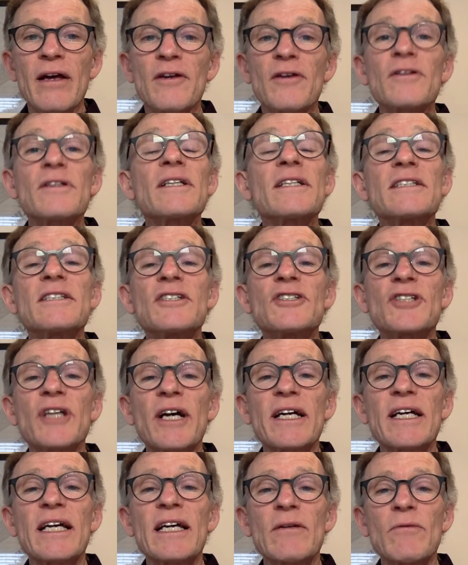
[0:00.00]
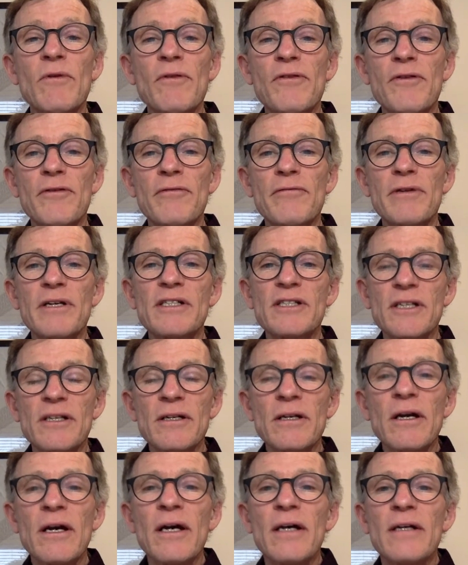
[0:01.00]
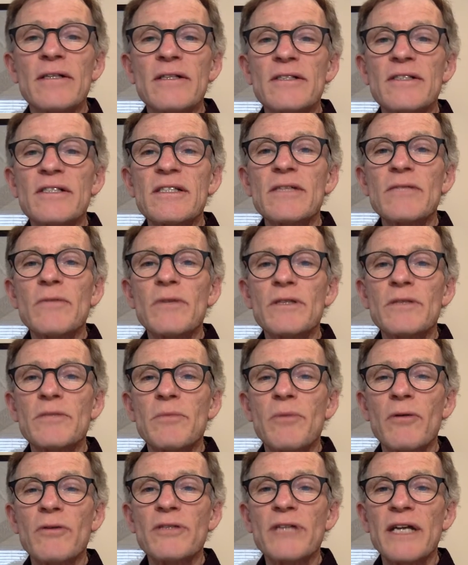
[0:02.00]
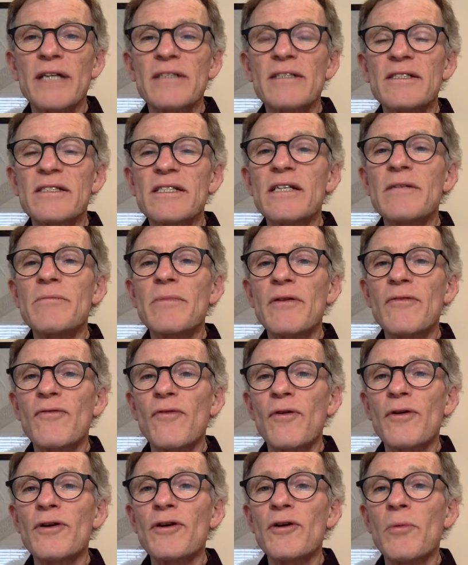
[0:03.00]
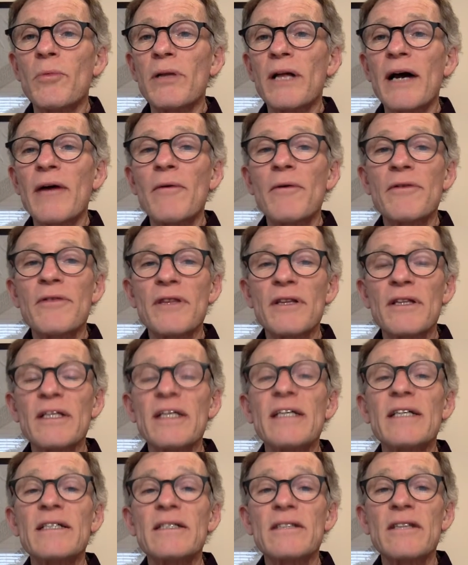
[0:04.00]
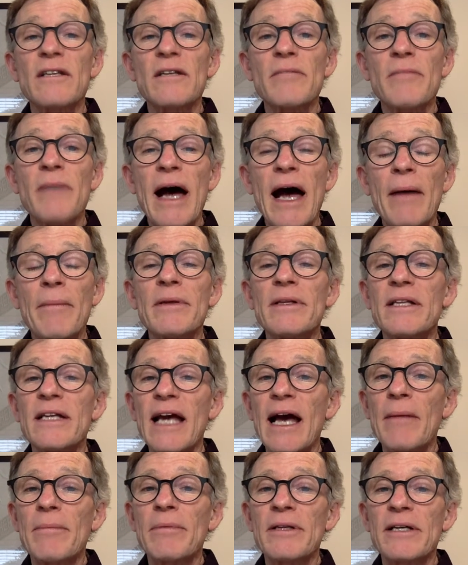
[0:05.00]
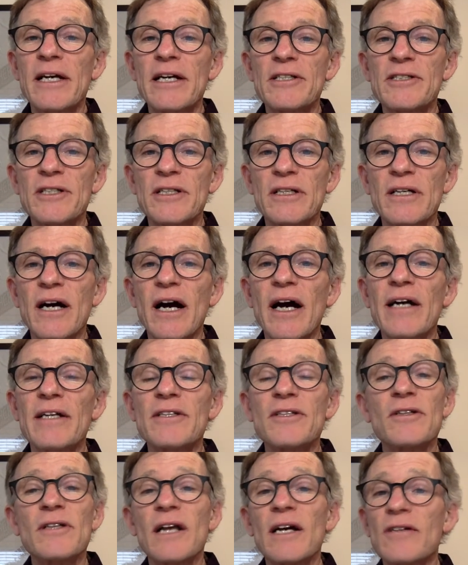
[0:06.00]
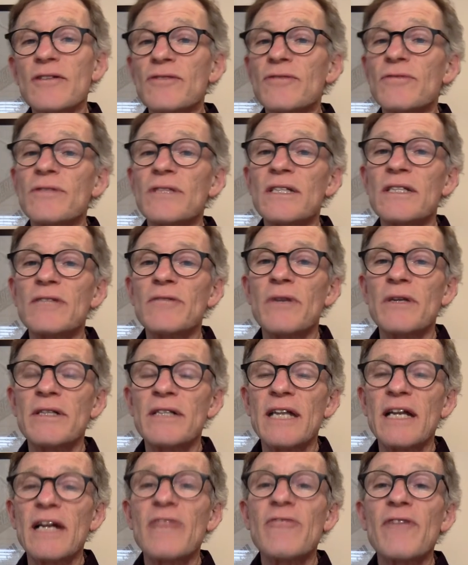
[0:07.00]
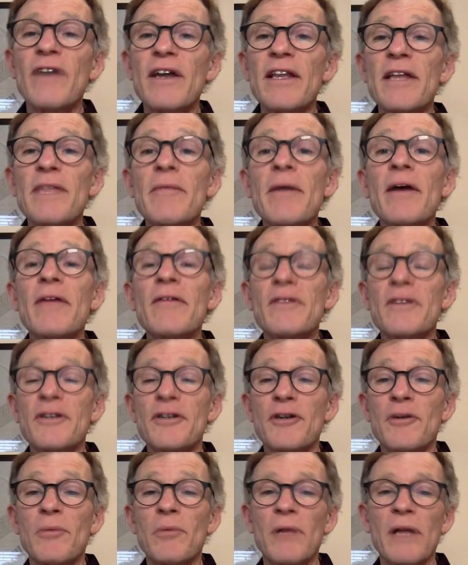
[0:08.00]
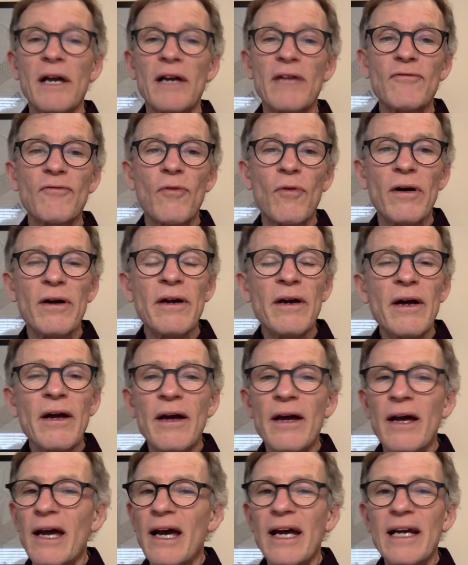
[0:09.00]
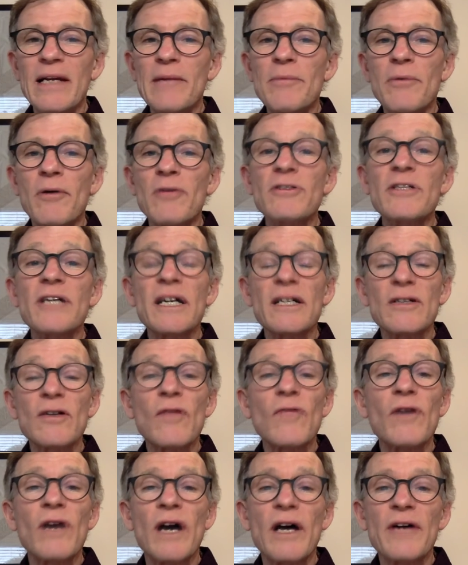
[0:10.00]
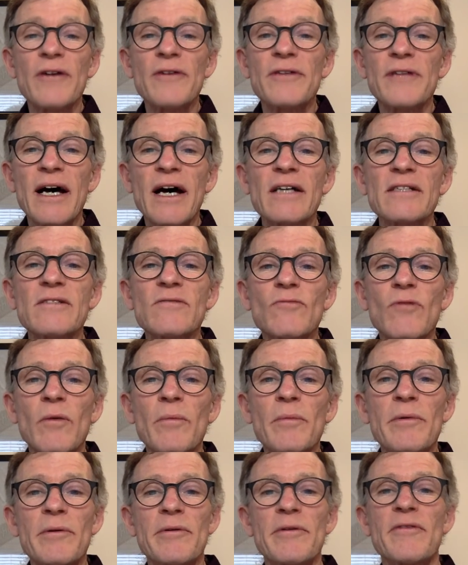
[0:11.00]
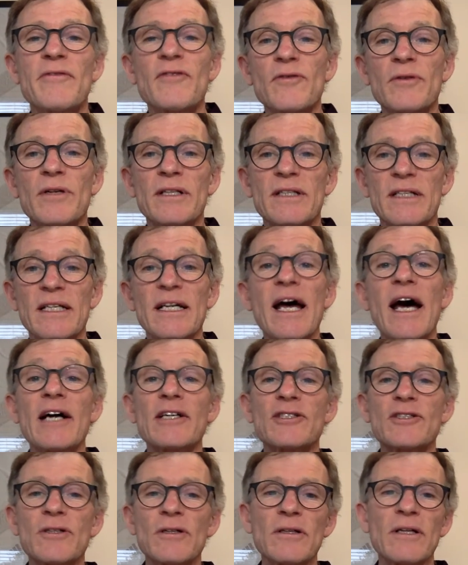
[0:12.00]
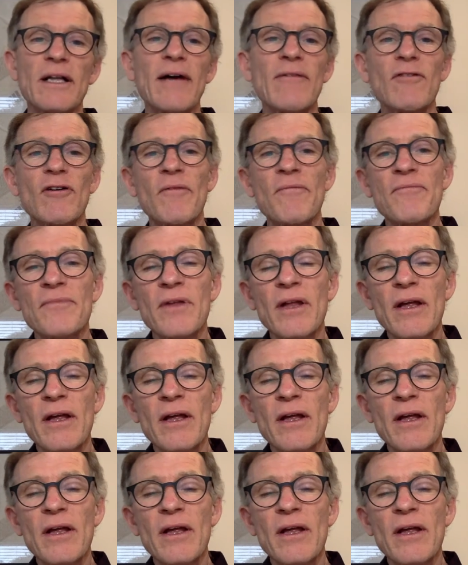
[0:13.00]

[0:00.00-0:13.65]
You'll need to check in with your region to see which project is in before you apply with the link to the map in the application guide and you'll also need to identify the amount that you're applying for. Any project over 100,000 will be reviewed at the national level.